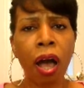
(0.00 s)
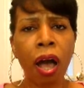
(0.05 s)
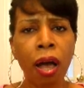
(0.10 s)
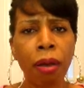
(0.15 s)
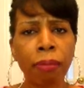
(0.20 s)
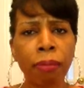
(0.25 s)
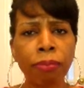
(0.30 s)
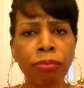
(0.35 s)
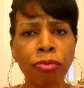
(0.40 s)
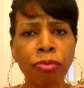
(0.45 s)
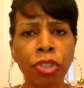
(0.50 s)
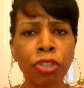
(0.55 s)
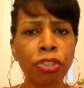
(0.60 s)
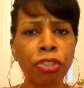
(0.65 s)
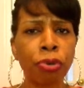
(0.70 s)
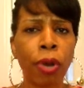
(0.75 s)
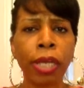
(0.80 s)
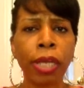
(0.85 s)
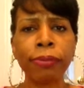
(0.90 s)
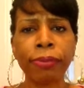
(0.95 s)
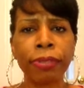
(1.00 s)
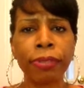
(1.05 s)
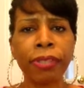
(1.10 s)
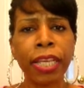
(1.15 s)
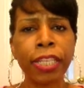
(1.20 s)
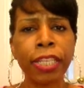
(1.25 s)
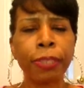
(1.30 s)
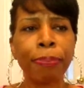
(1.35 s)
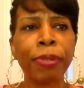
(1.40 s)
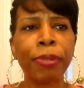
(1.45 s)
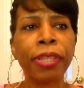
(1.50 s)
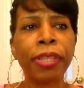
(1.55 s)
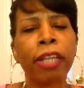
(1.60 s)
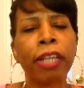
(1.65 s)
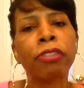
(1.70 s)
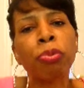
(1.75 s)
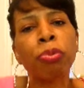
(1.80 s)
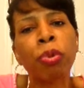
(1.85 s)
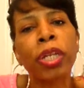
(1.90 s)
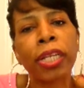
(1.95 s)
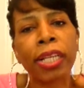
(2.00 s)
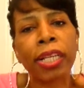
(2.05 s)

um, describes the taste, but that's